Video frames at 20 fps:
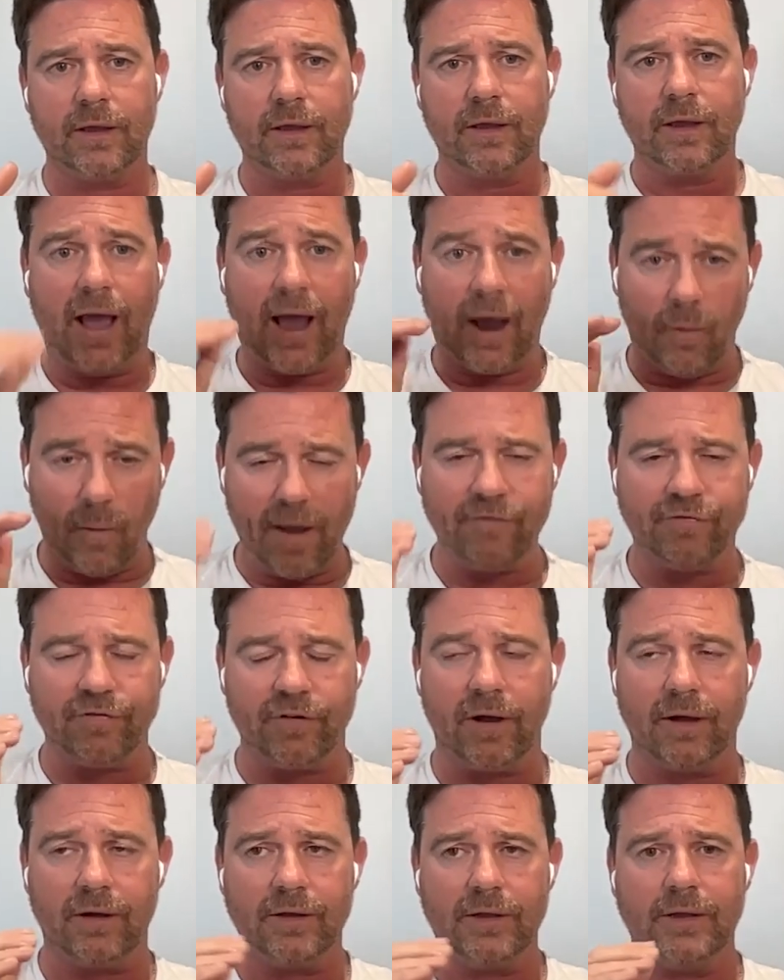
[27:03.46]

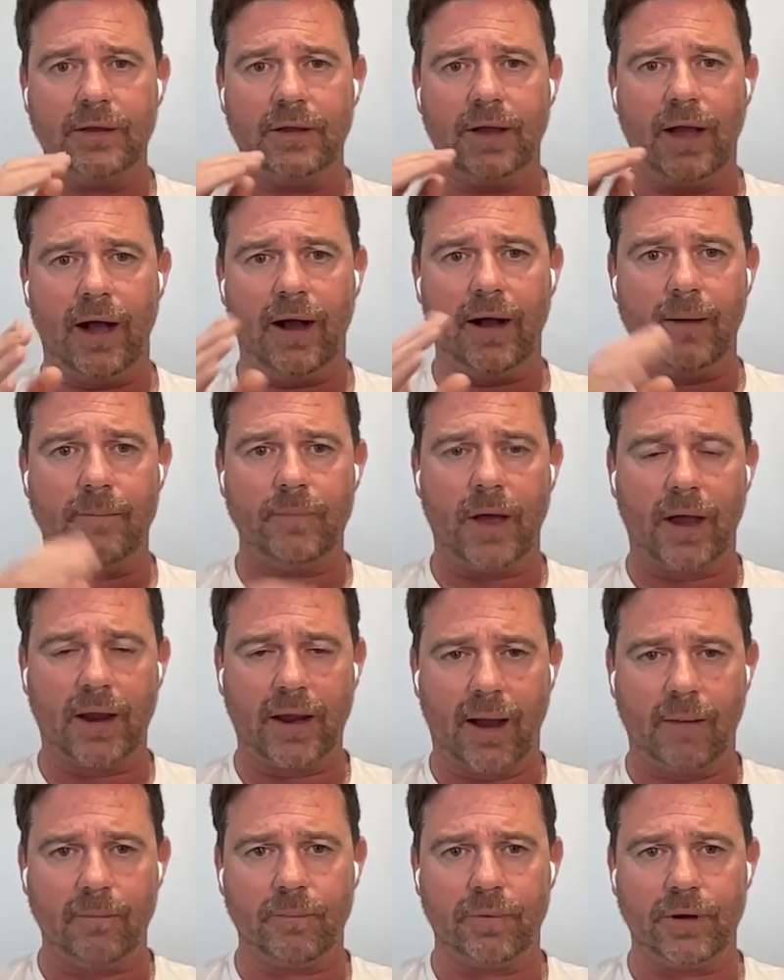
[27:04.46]
However, um, a
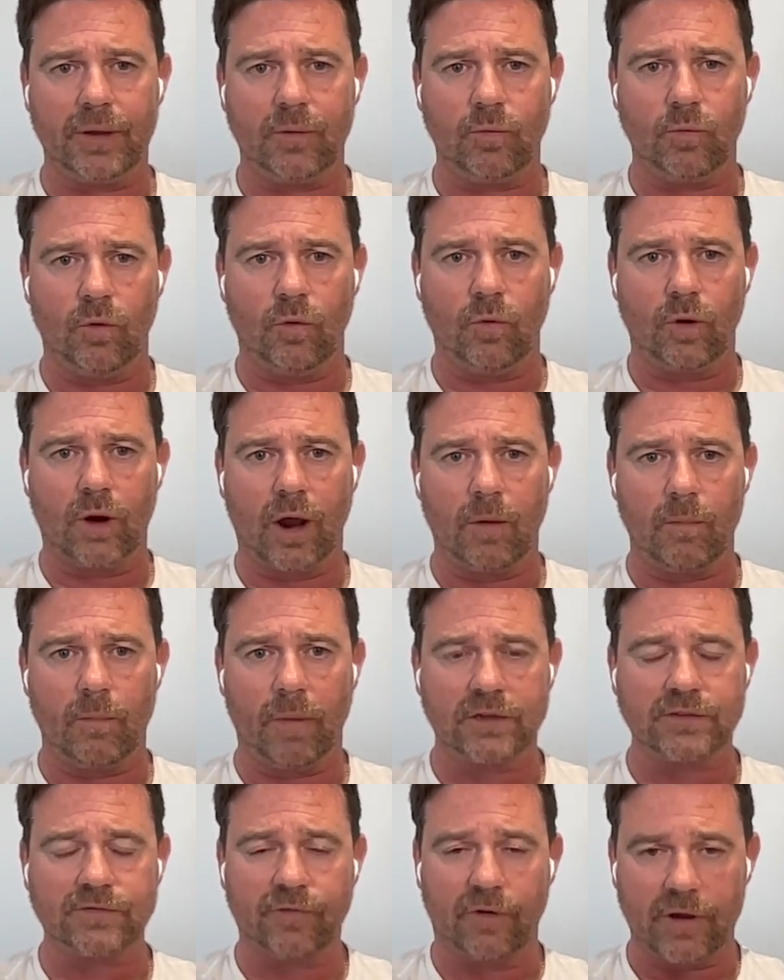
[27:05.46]
company will go
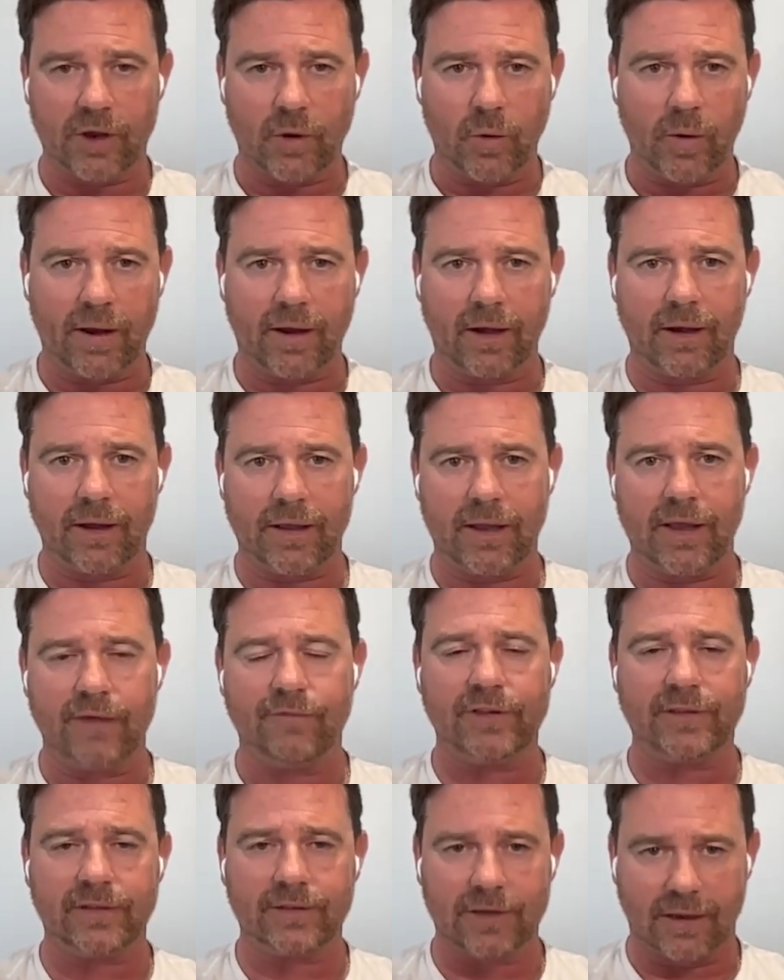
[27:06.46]
bust very quickly if
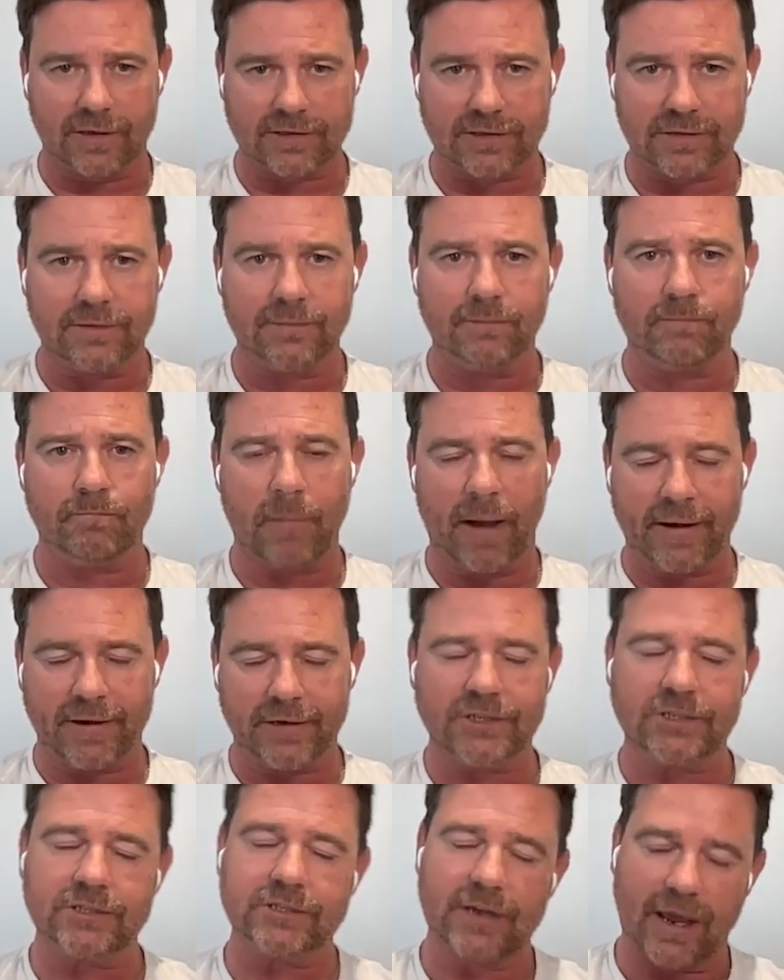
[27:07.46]
it doesn't manage
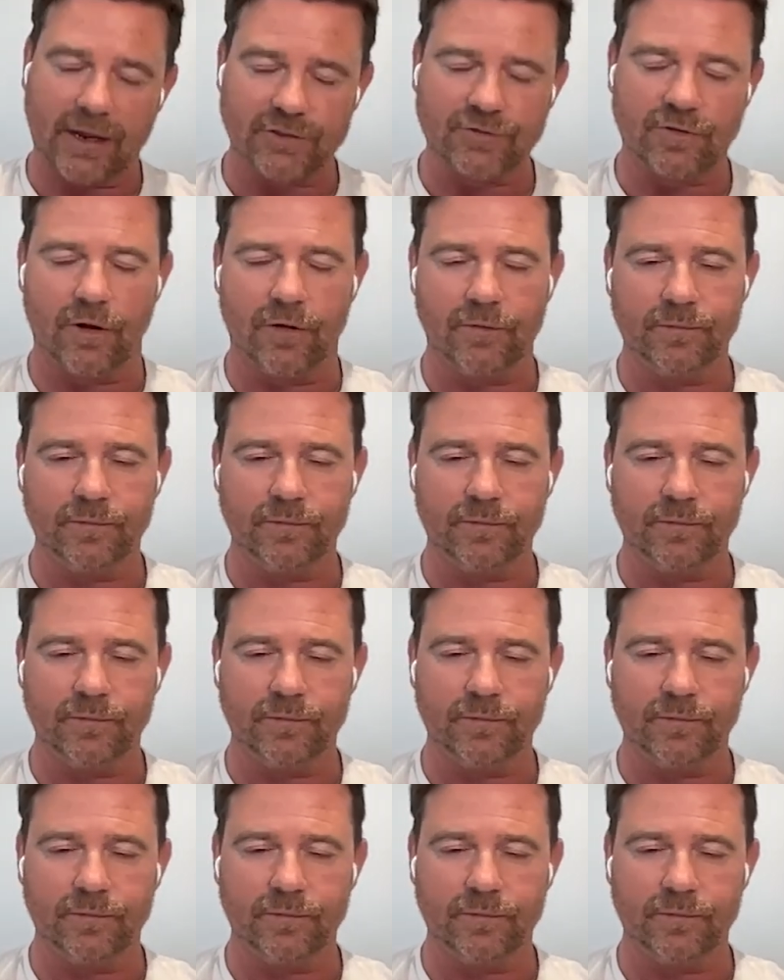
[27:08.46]
its cash flow.